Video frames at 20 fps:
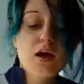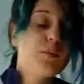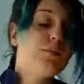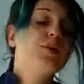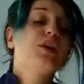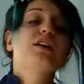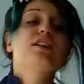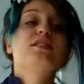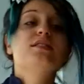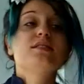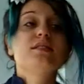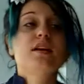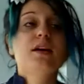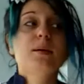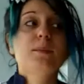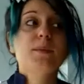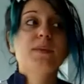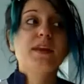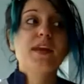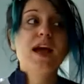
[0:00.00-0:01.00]
But
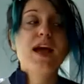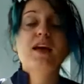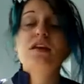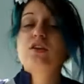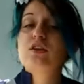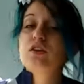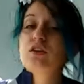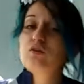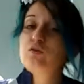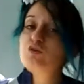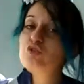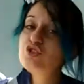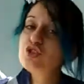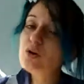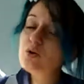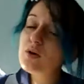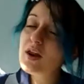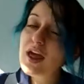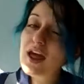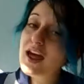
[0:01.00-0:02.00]
yeah, you
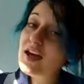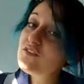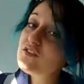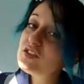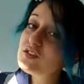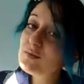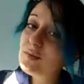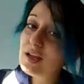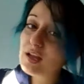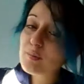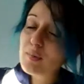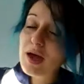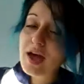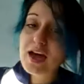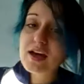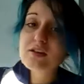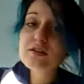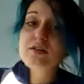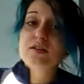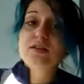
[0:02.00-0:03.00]
don't have to make
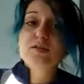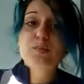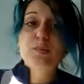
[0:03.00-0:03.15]
patterns,